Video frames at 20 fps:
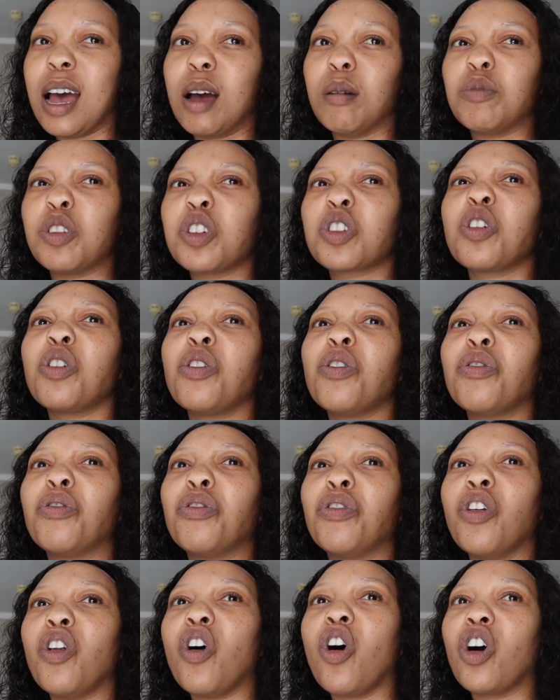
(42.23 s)
I'm just gonna
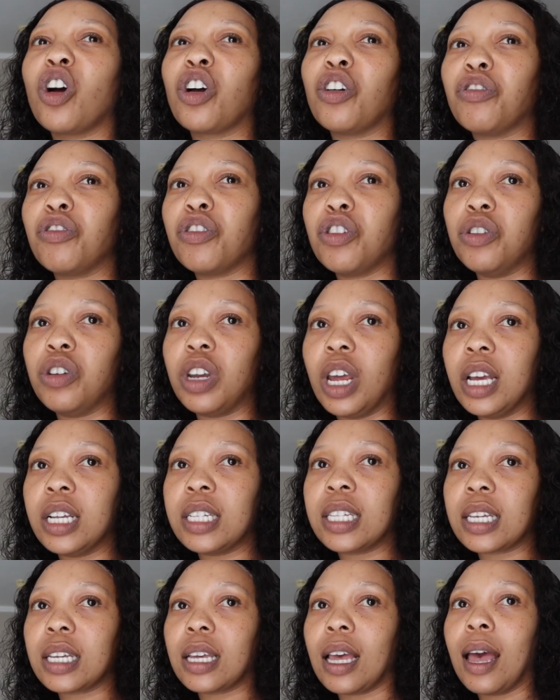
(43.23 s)
vlog a few
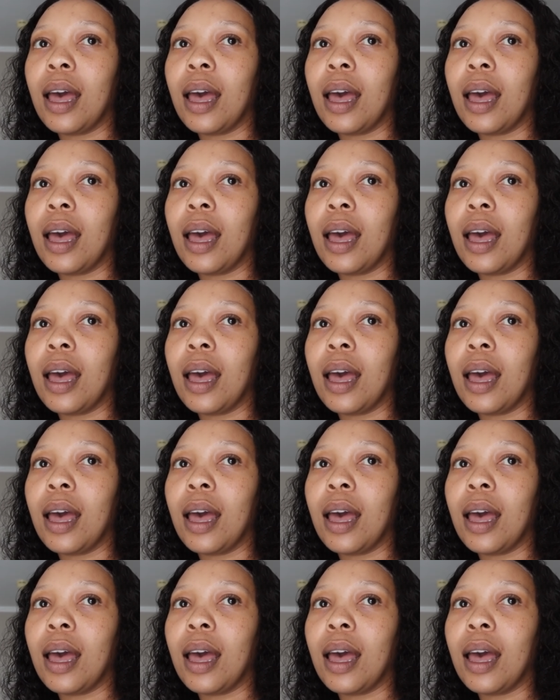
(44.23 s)
days.